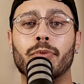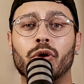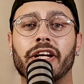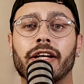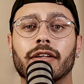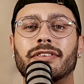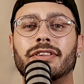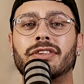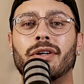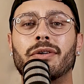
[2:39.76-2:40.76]
booty.
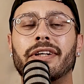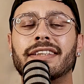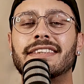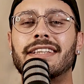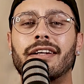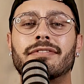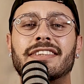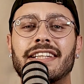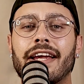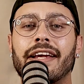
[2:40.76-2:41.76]
So instead of
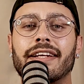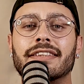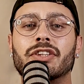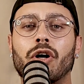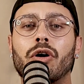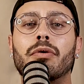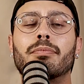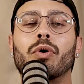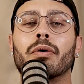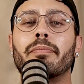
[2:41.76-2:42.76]
staying in his
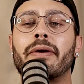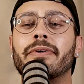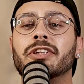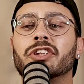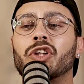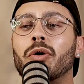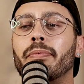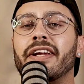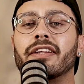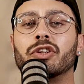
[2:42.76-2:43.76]
home or maybe just
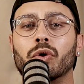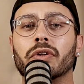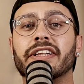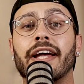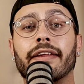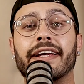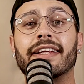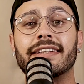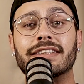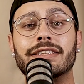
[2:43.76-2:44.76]
opening the door and yelling
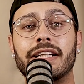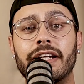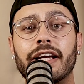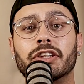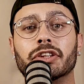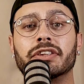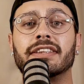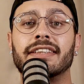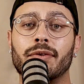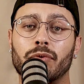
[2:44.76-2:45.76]
at these teenagers
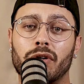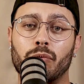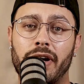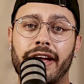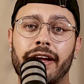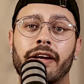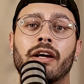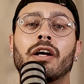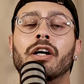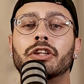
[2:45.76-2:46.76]
as they run away,
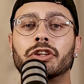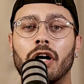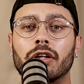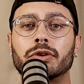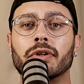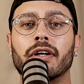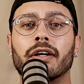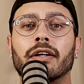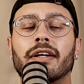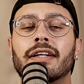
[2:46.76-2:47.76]

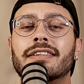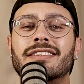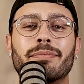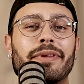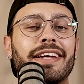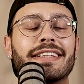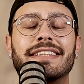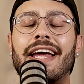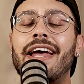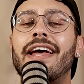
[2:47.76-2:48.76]
Chandra, something in
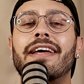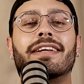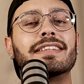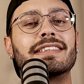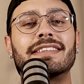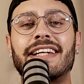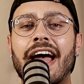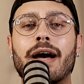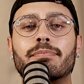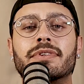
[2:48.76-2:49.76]
his head
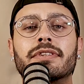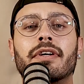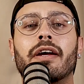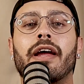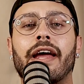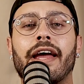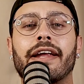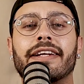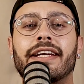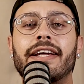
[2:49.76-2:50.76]
snaps
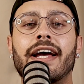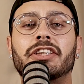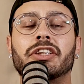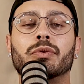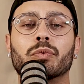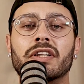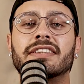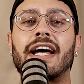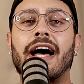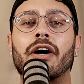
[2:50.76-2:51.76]
and he actually
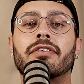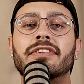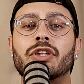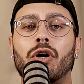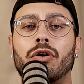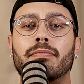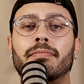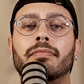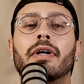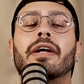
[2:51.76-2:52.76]
runs out of his
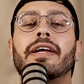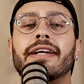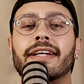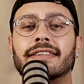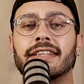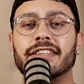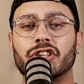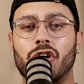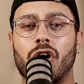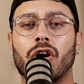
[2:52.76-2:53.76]
home. He gets in
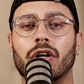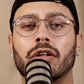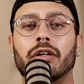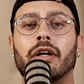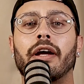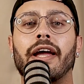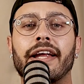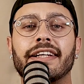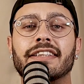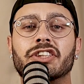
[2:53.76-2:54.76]
his car
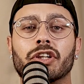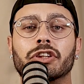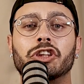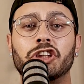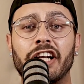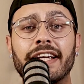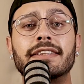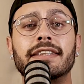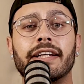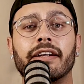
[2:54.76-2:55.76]
and he starts
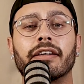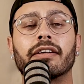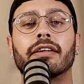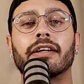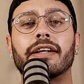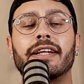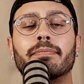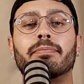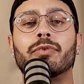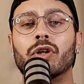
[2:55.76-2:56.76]
chasing.
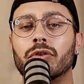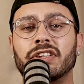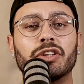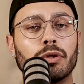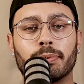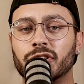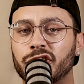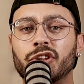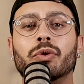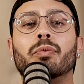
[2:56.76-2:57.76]
He goes into a
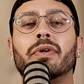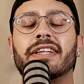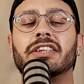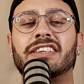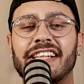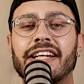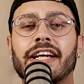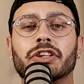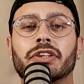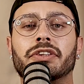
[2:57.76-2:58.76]
pursuit with these
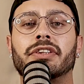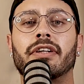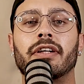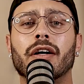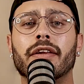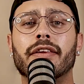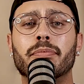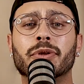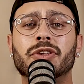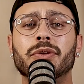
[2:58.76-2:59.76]
teenagers. The
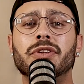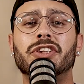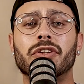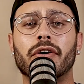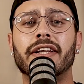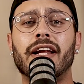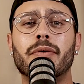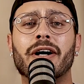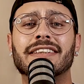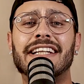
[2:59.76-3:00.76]
pursuit started at
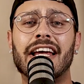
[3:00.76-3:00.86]
about